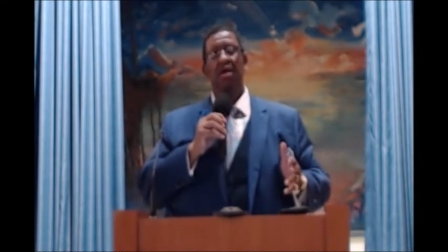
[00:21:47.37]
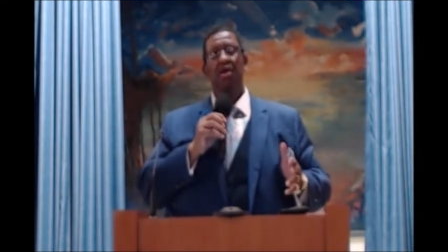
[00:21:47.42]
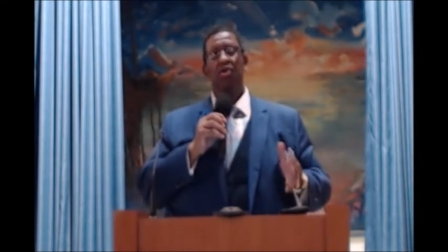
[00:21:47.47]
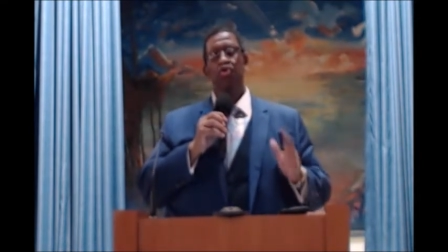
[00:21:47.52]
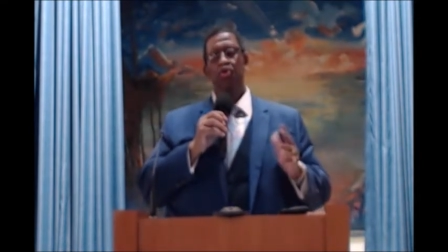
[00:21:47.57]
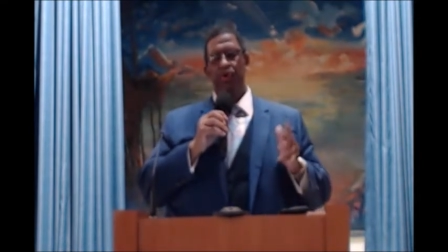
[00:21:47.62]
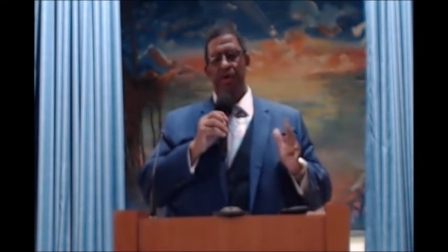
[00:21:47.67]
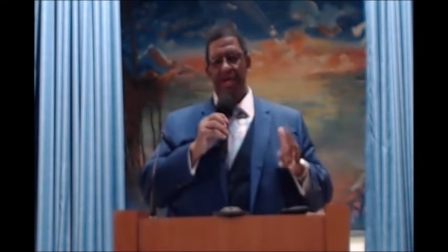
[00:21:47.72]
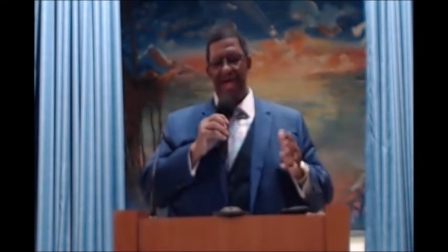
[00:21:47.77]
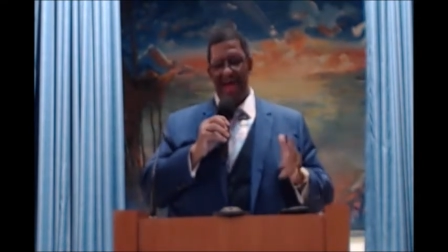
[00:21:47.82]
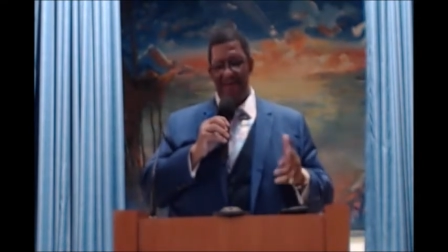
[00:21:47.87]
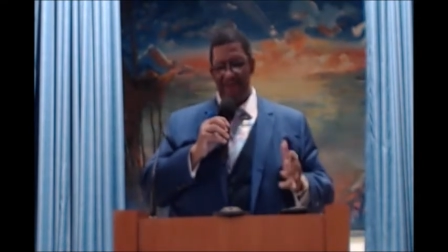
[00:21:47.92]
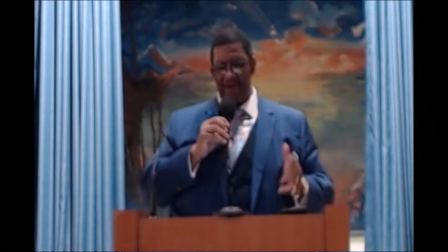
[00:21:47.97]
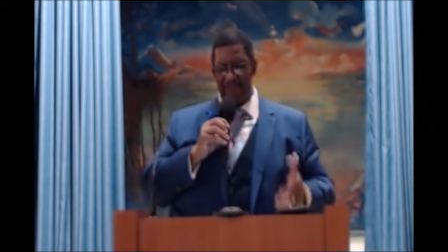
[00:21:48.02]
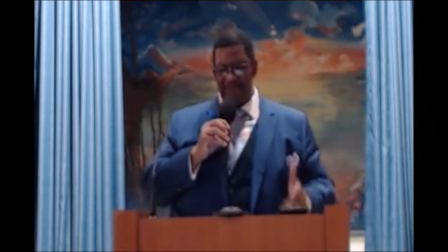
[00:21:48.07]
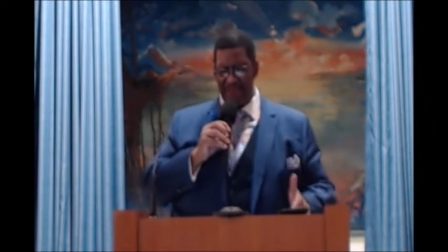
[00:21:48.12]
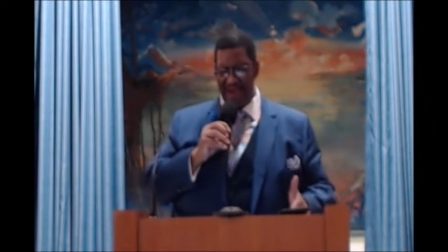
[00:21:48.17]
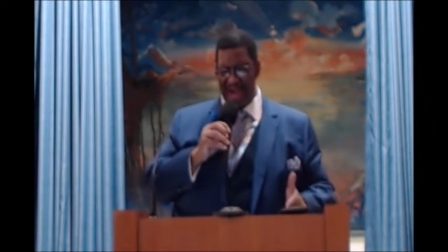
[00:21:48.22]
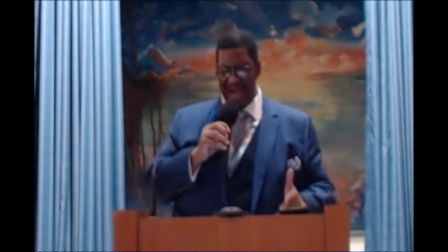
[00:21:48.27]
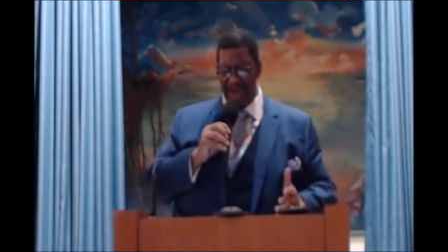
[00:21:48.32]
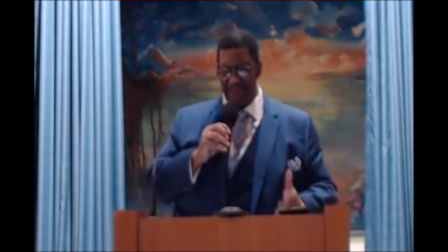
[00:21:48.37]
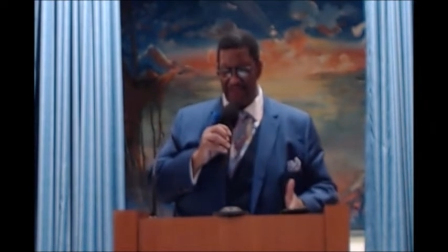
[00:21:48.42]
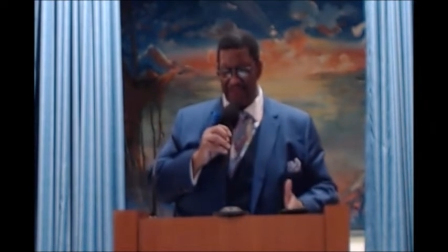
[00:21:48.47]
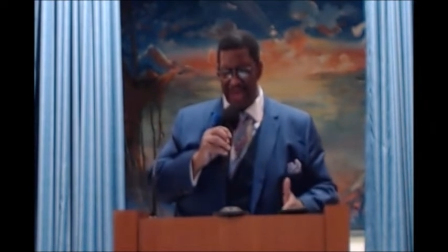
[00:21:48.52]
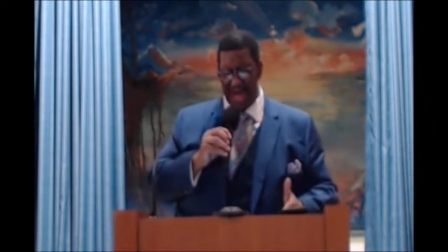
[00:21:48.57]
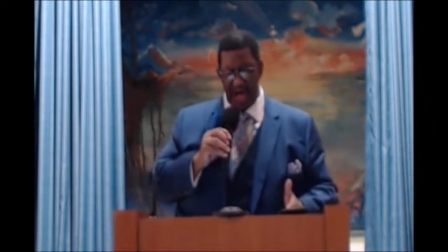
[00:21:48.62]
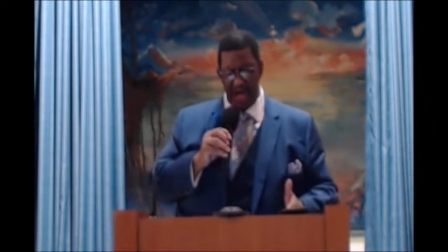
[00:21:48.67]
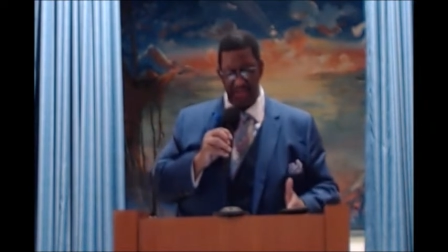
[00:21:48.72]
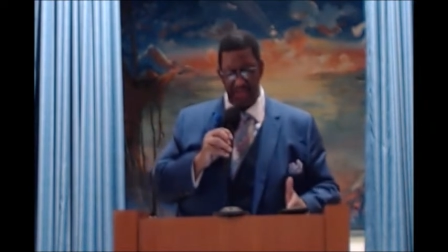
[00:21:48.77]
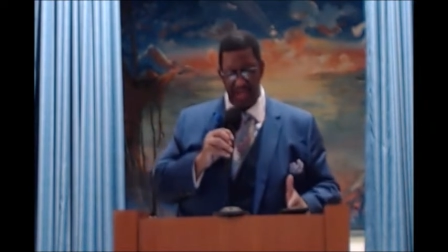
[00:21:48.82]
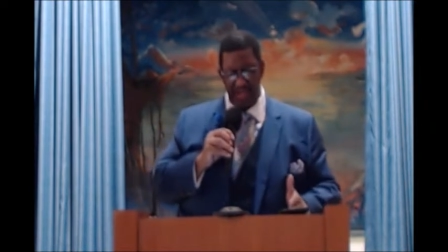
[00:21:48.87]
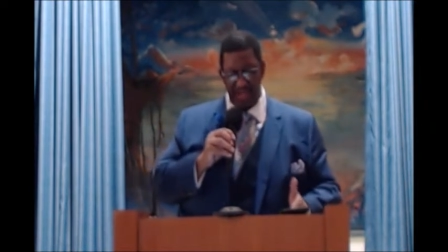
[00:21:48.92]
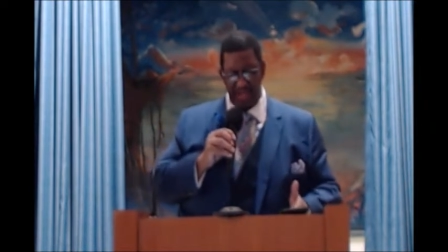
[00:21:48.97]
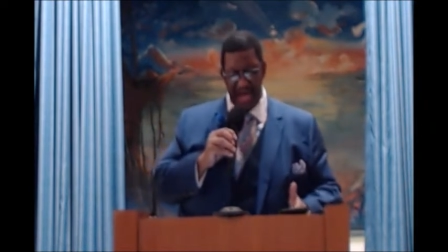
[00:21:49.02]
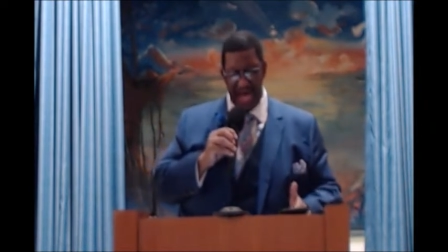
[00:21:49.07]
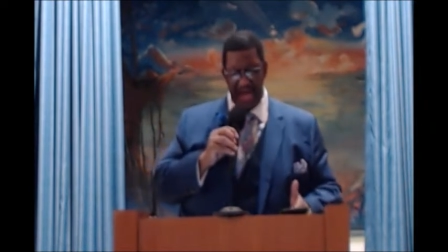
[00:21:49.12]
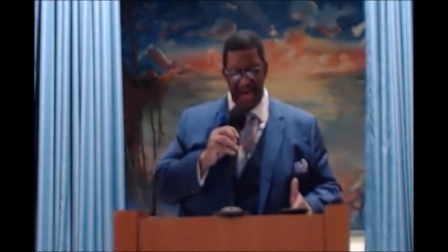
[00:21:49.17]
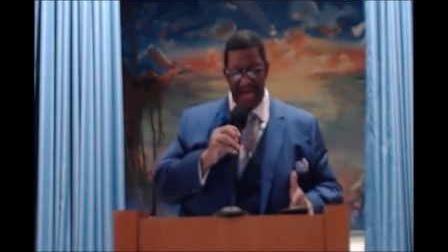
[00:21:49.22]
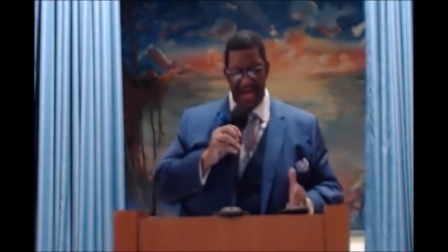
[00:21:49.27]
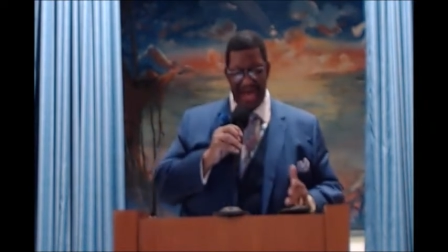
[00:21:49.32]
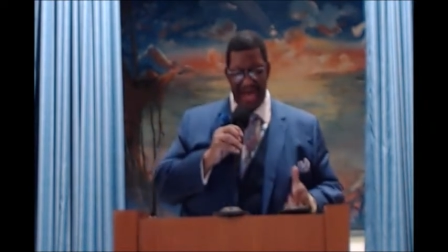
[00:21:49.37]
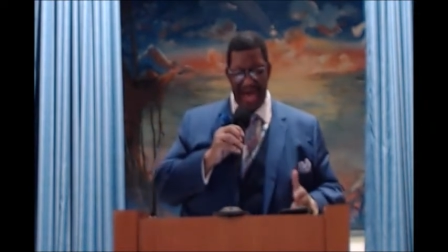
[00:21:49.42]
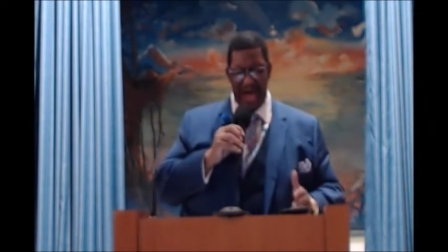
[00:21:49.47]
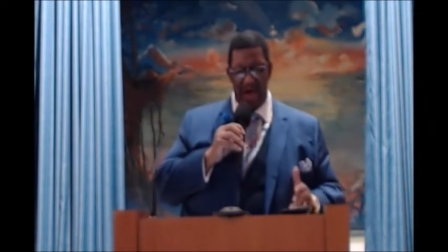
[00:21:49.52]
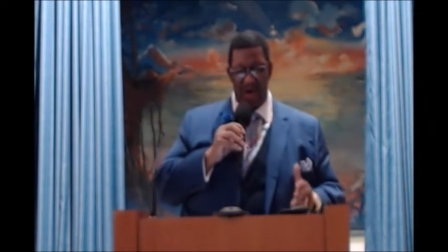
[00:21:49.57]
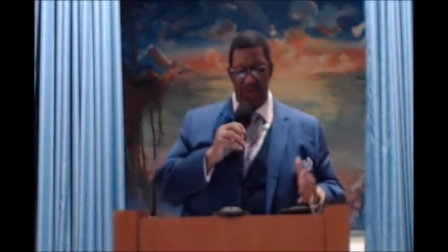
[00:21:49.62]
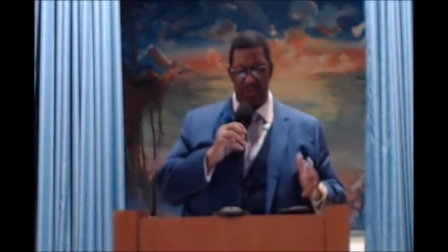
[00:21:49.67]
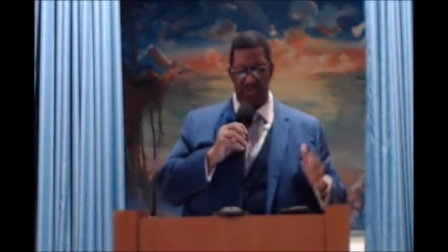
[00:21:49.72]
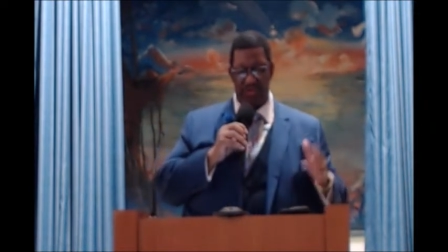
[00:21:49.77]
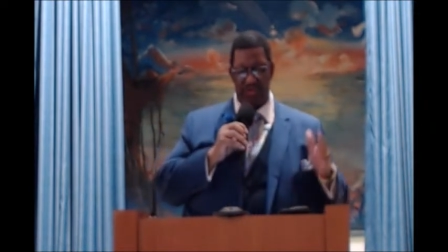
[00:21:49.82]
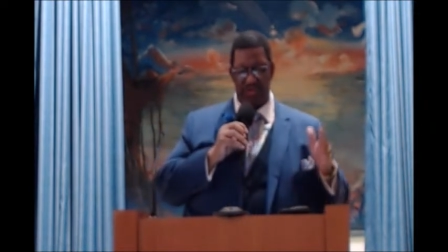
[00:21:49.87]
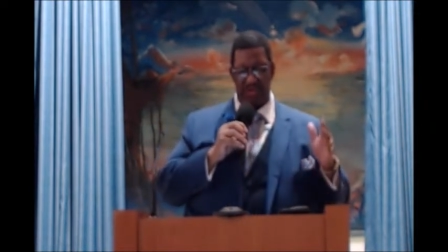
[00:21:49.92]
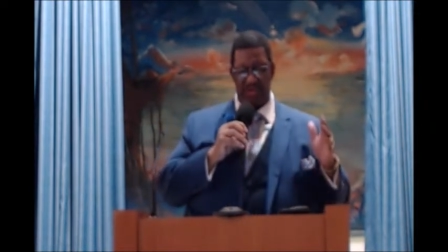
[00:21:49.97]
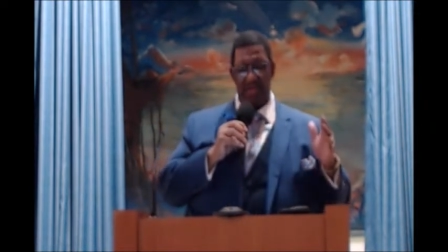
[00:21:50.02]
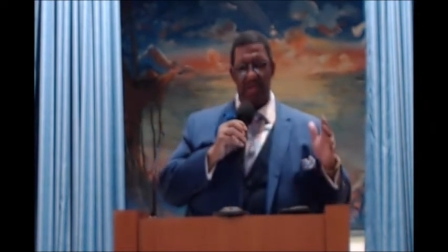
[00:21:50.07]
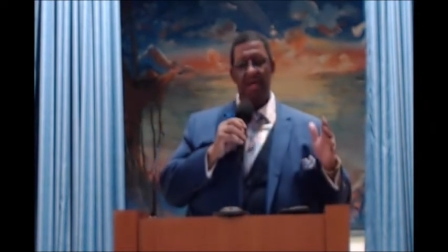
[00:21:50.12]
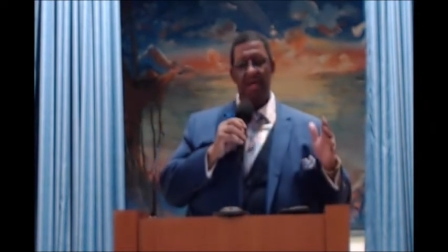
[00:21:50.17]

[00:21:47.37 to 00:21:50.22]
You can have a $5,000 house,